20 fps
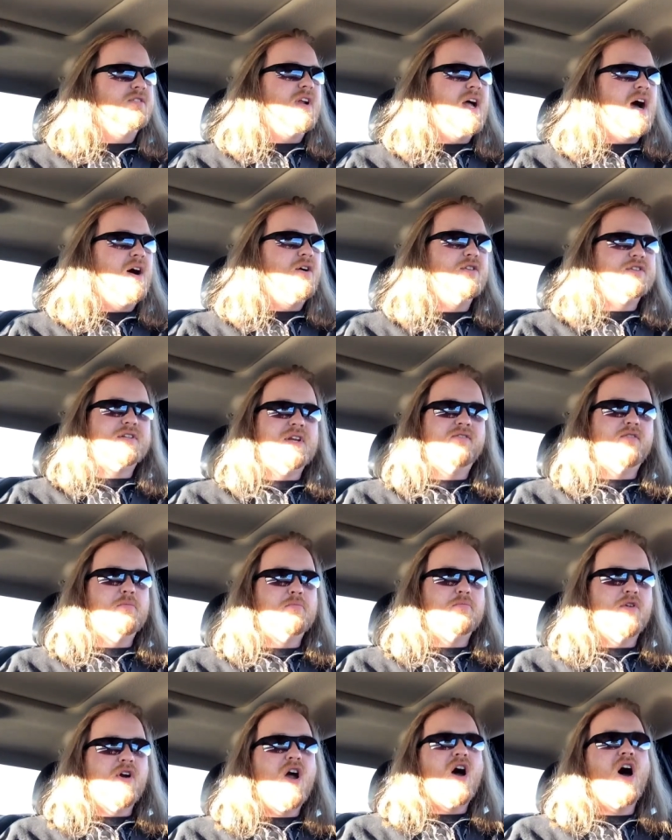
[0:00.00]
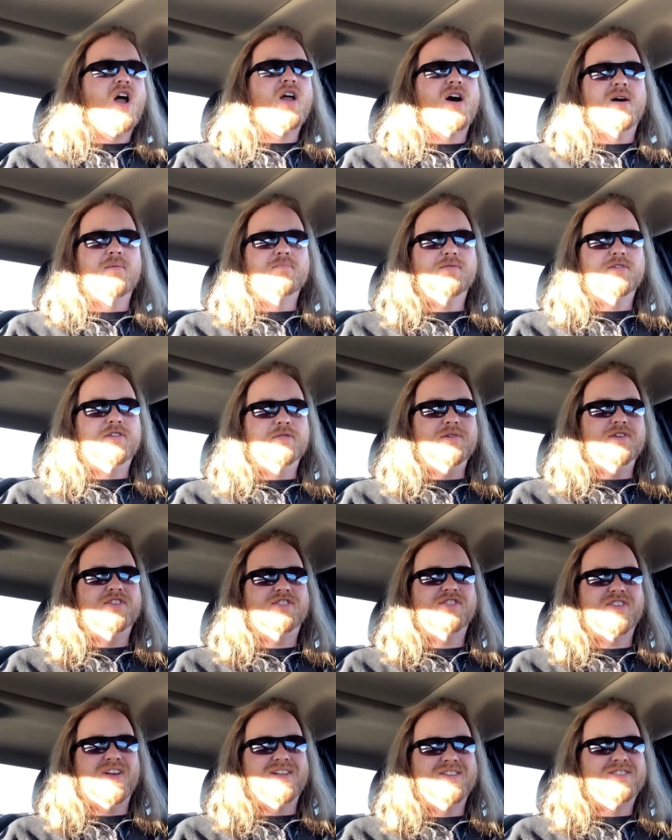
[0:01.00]
I was never brought up to be
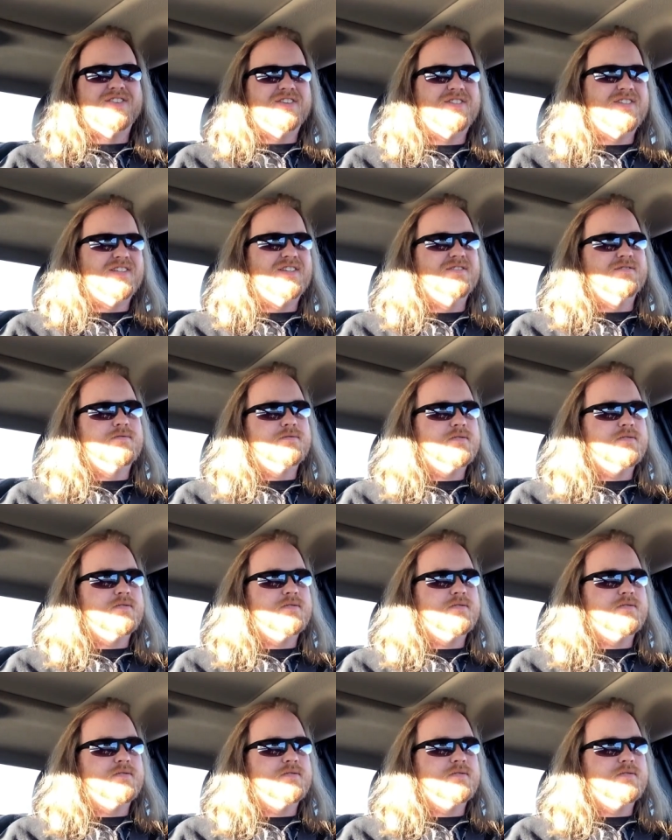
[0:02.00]
sensitive.